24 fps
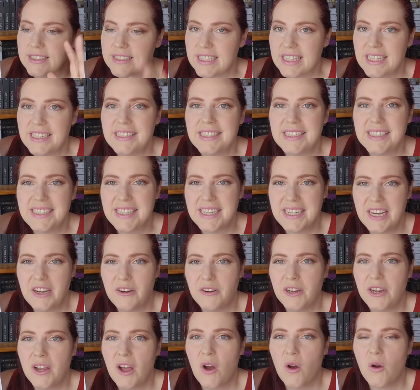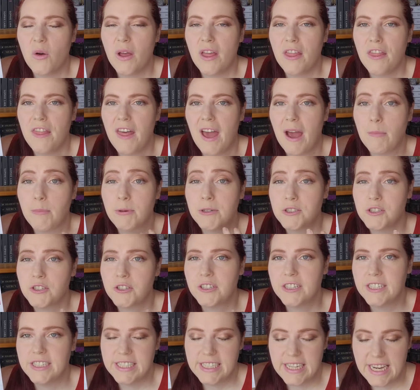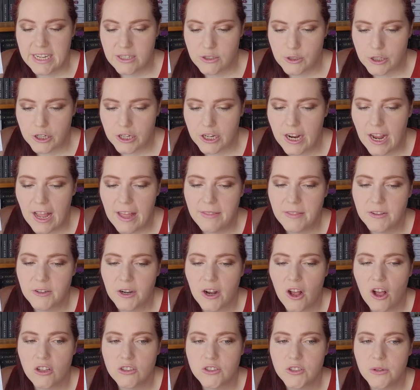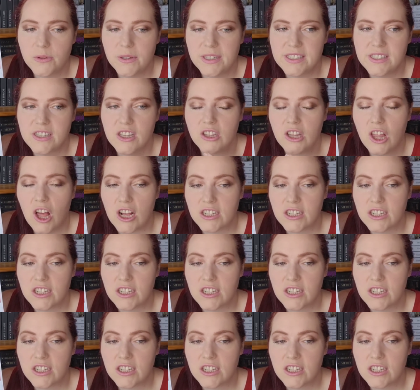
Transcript: sees a scenario that puts her in danger. And there also is the